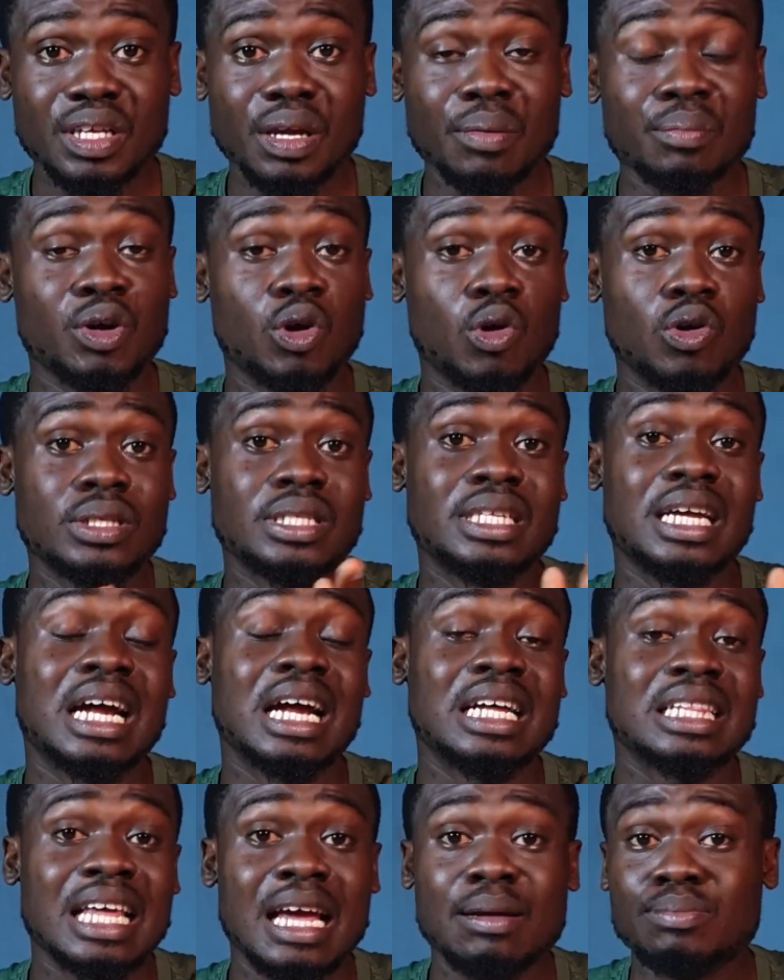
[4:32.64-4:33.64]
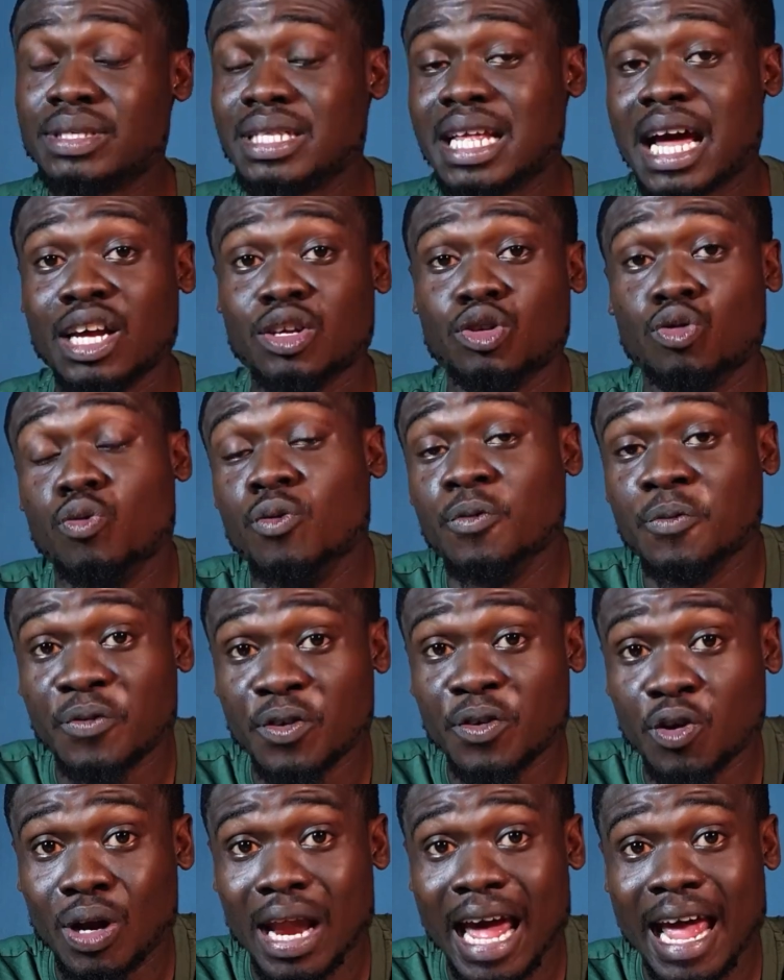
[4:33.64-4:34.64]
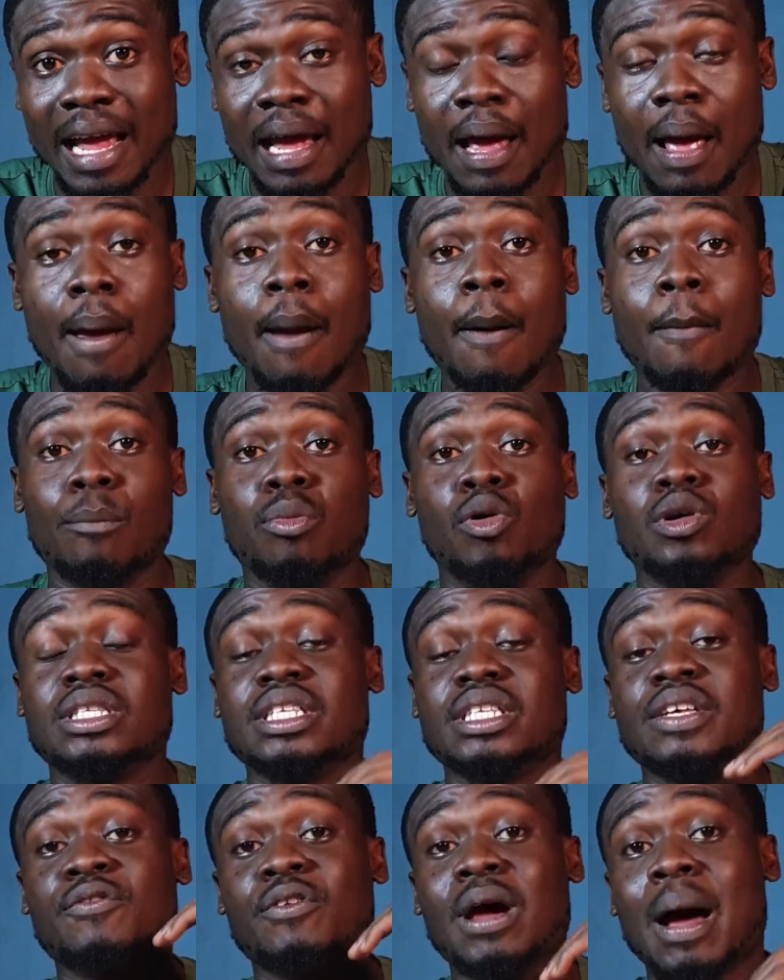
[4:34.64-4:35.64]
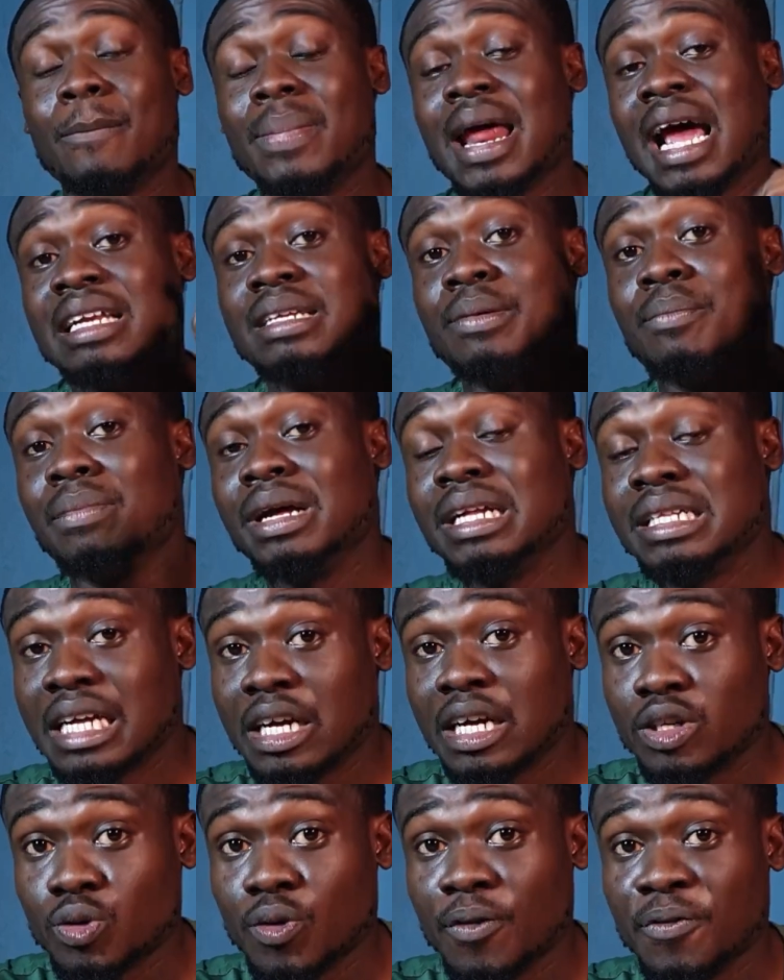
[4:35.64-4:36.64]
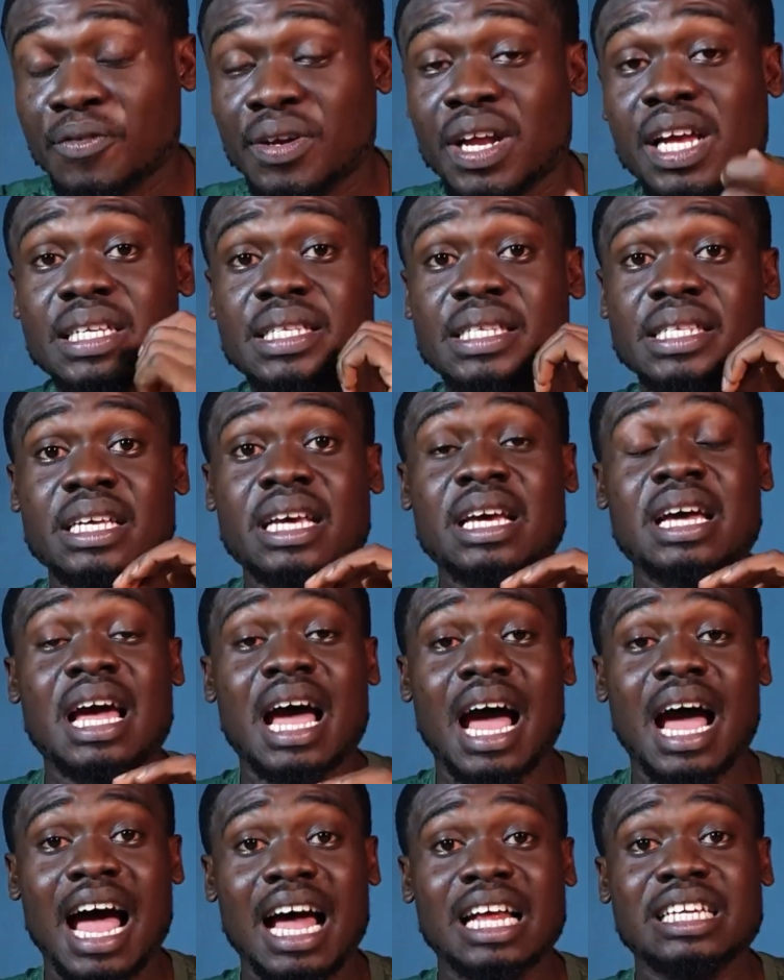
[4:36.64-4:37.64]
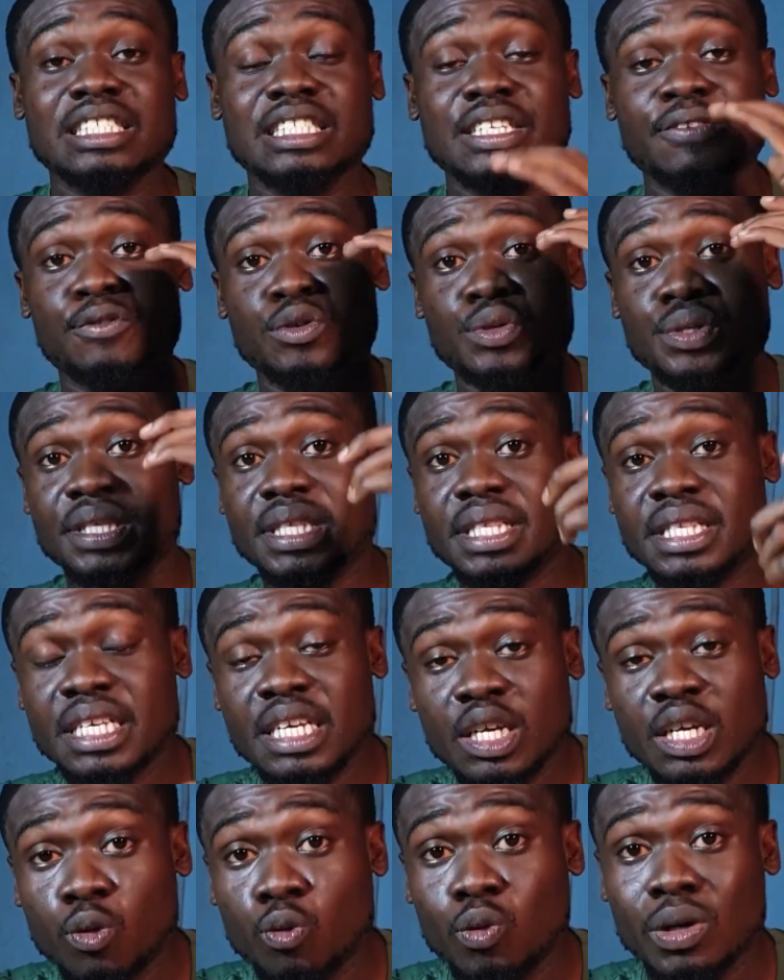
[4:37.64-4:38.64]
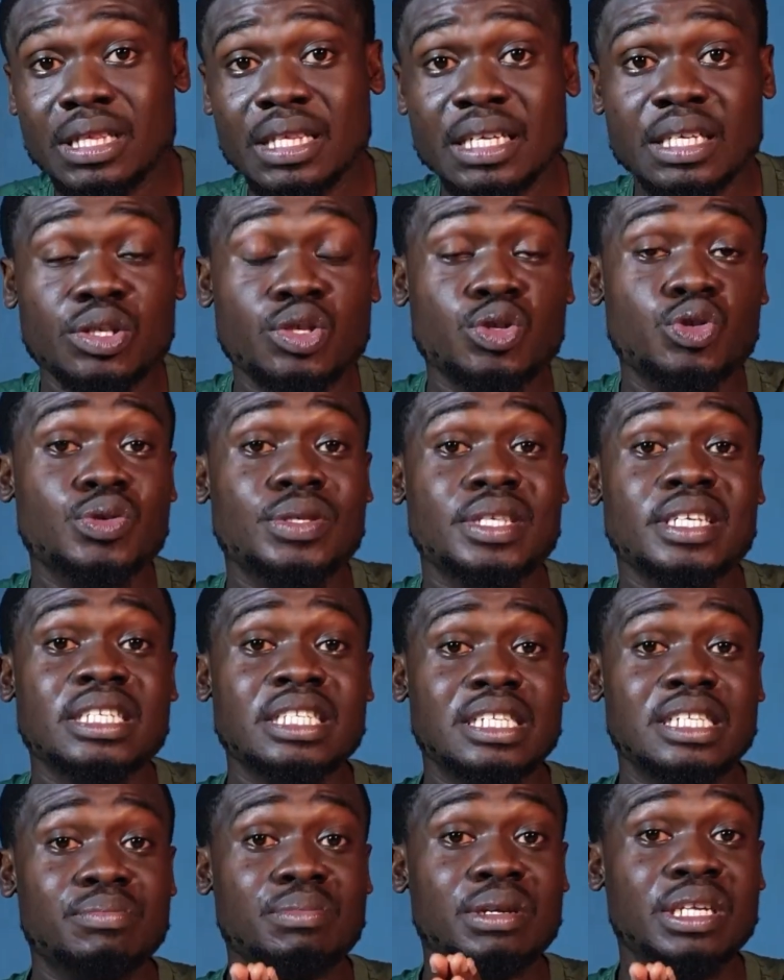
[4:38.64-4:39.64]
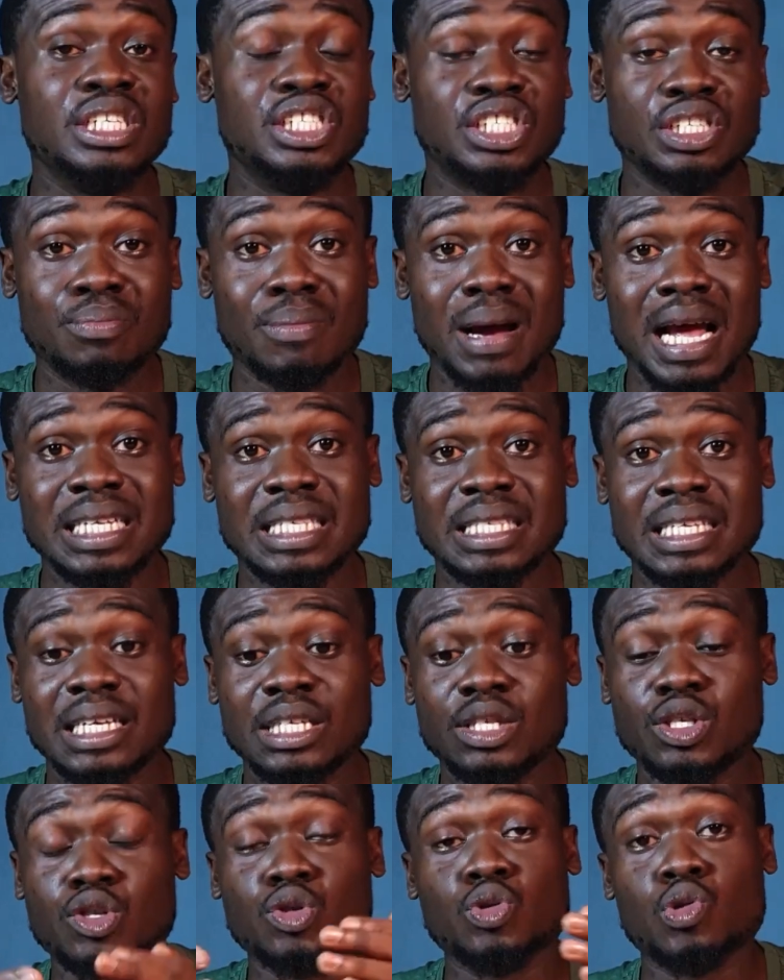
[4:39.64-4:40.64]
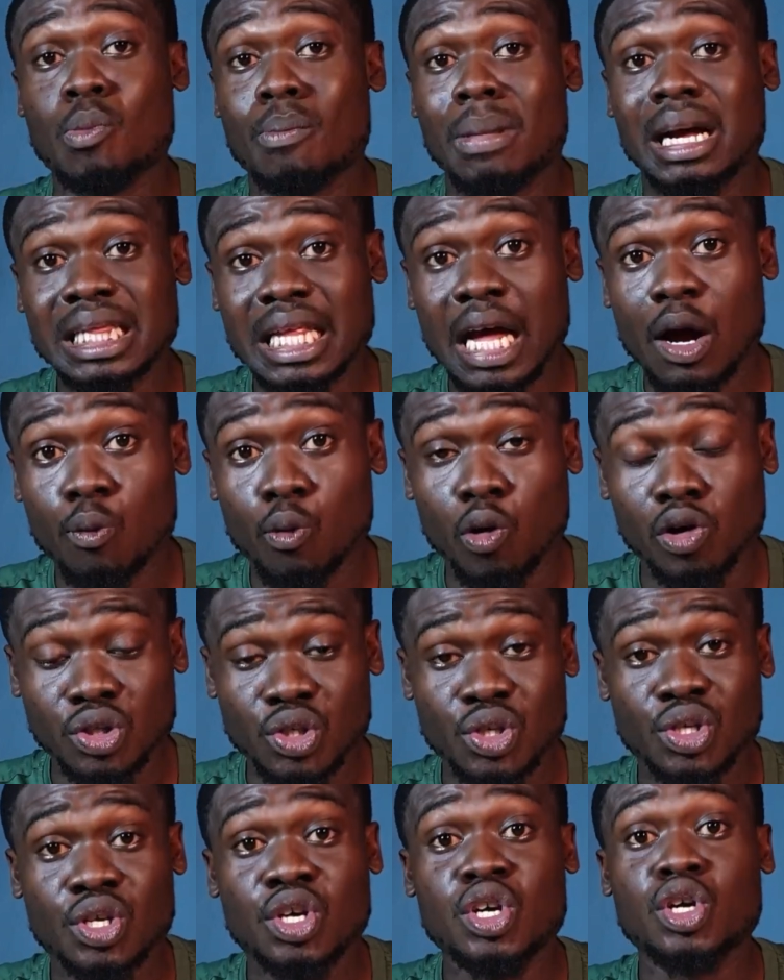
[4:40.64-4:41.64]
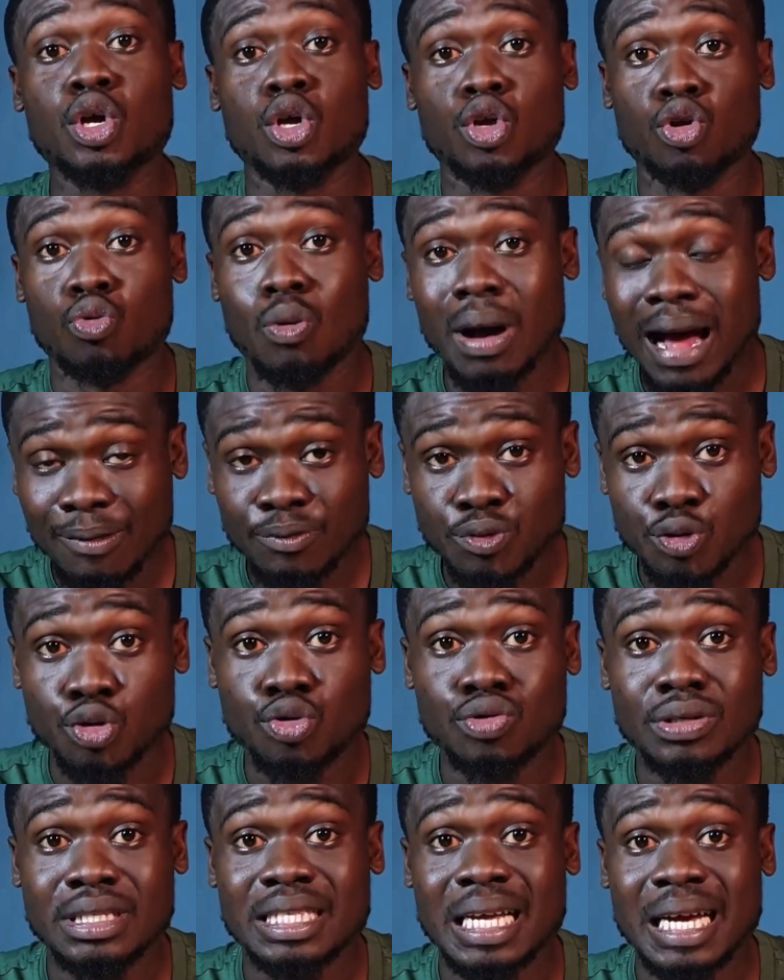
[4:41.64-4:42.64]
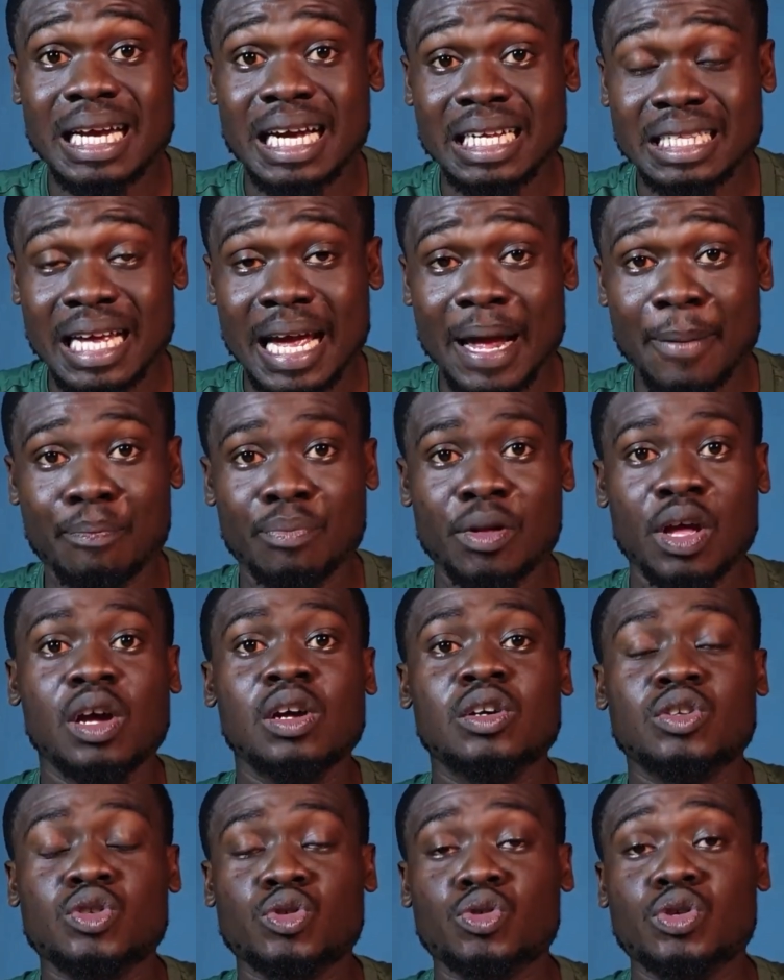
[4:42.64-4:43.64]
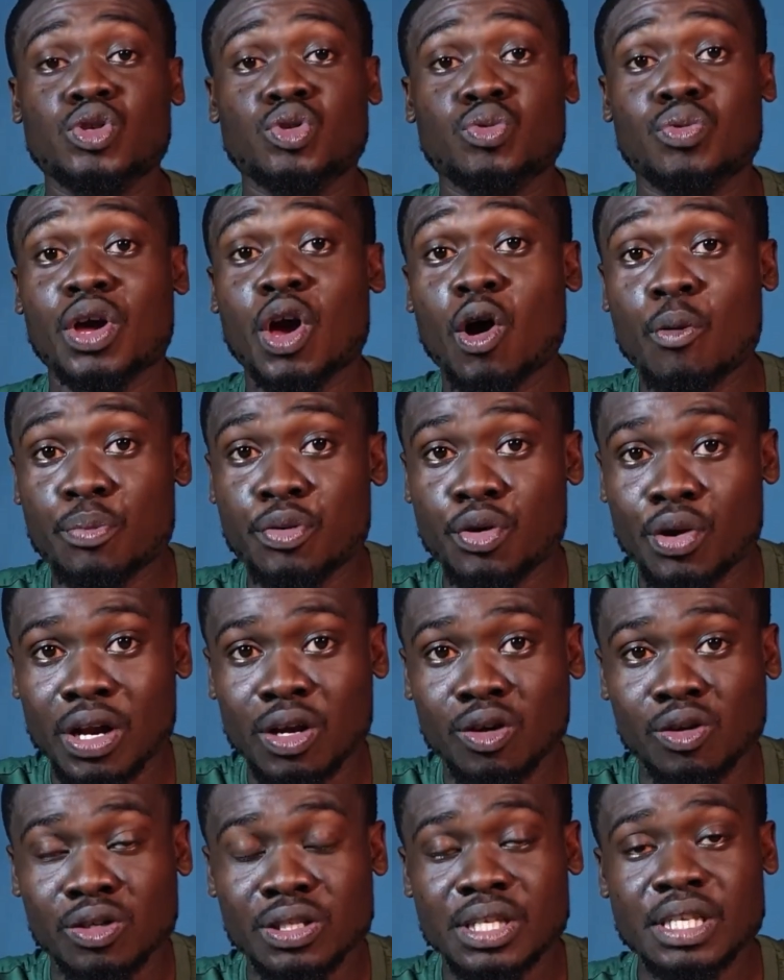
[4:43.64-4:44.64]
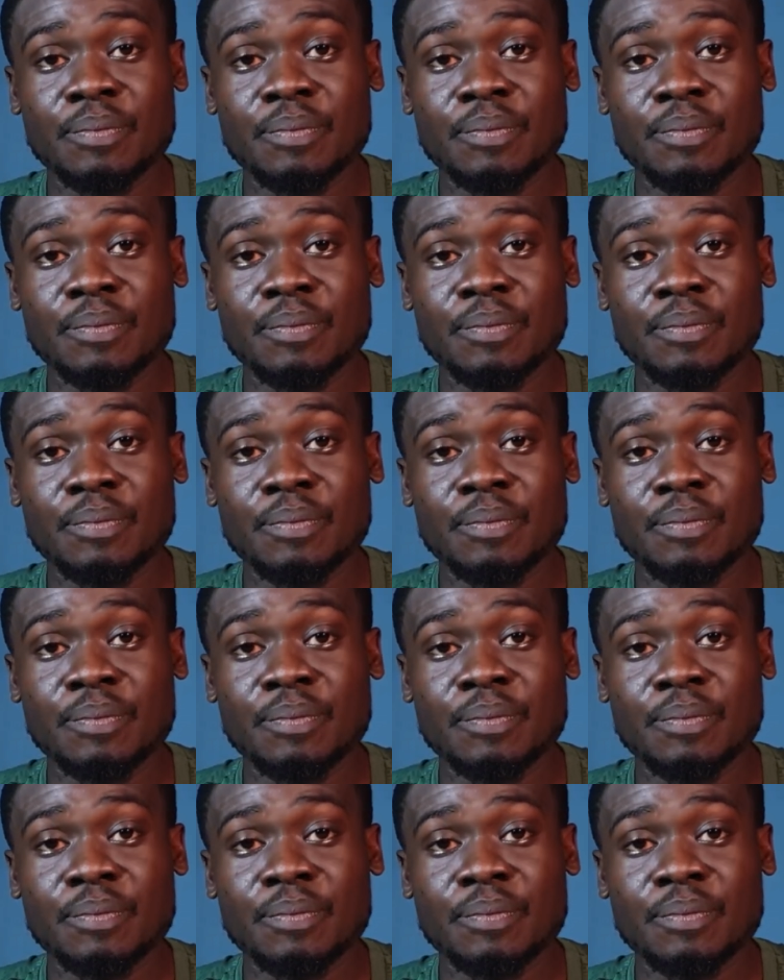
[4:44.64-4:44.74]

Because there are times that you won't feel like, but if you apply the mental toughness and if you stick with it using the military mindset, no matter what, you have to do it at that time. So it will help you a lot.